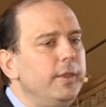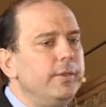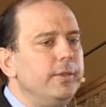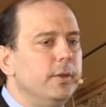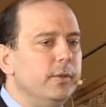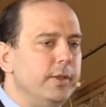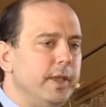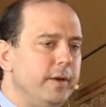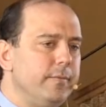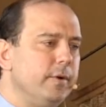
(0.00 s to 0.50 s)

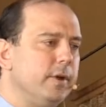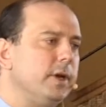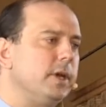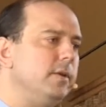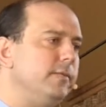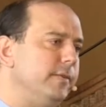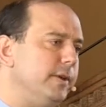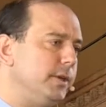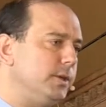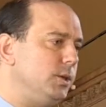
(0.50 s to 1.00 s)
they'll never
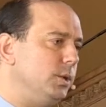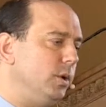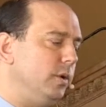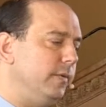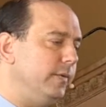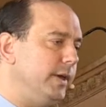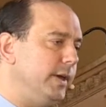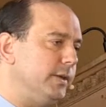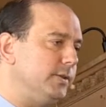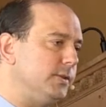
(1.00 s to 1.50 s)
convict you
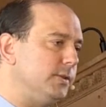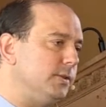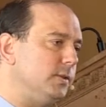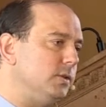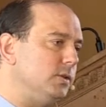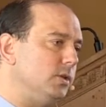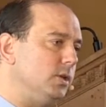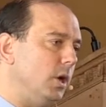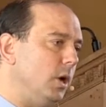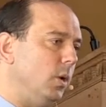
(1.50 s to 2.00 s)
of this,
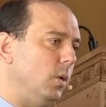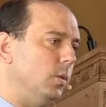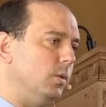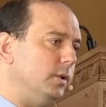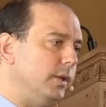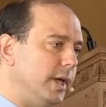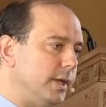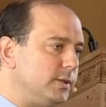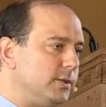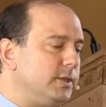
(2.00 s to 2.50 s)
so
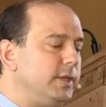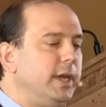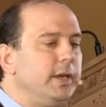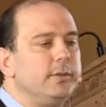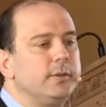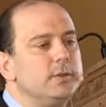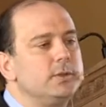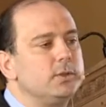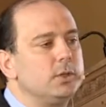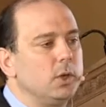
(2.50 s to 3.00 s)
let's
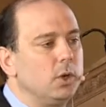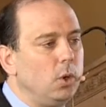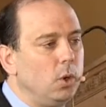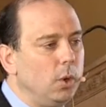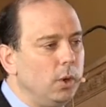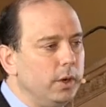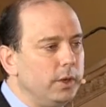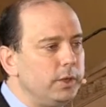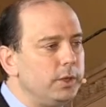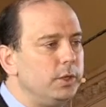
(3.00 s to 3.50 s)
take this to
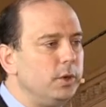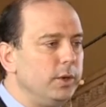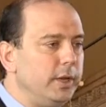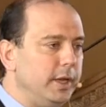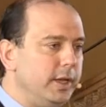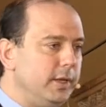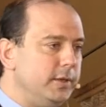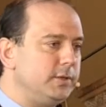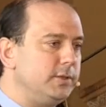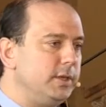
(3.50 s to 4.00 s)
court. You're
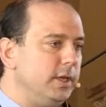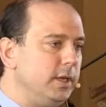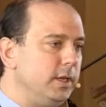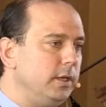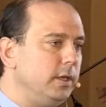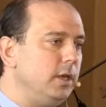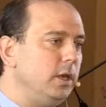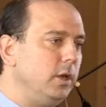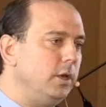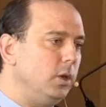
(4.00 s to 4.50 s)

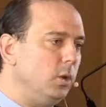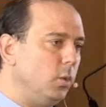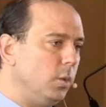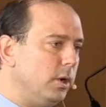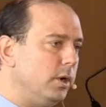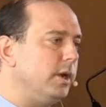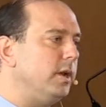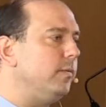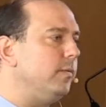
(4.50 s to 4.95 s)
innocent, you know, you weren't